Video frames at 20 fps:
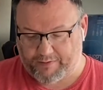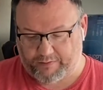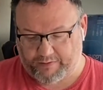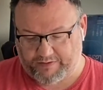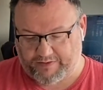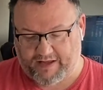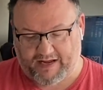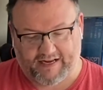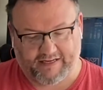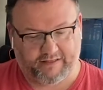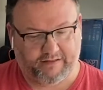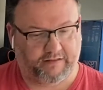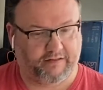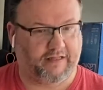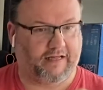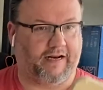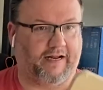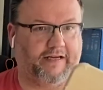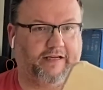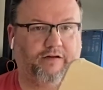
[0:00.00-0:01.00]
with that
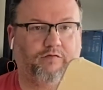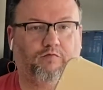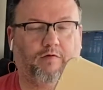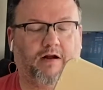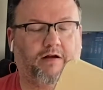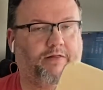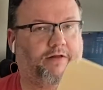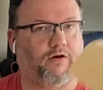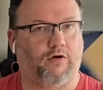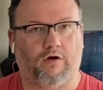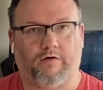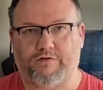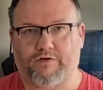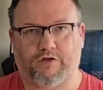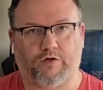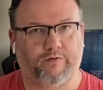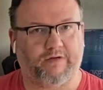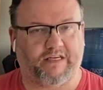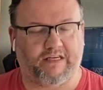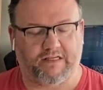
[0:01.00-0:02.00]
I could round it off
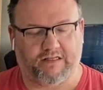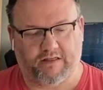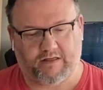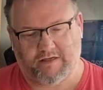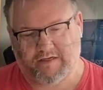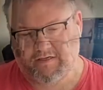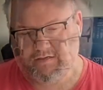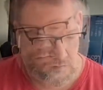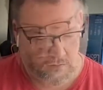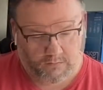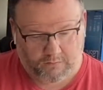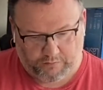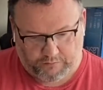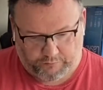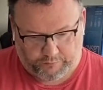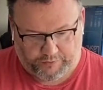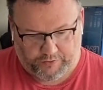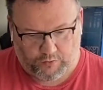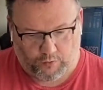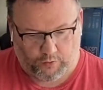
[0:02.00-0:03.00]
so easily.
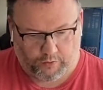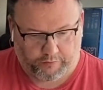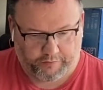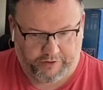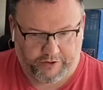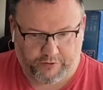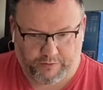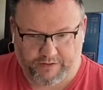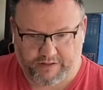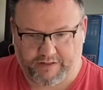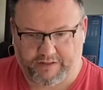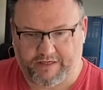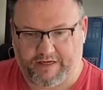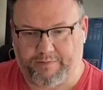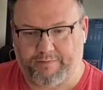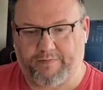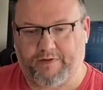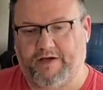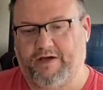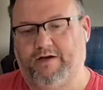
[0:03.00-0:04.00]
3/4 inch is the same
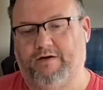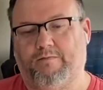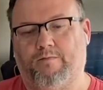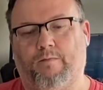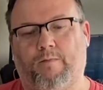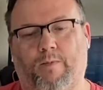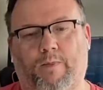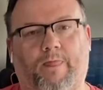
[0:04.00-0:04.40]
thing.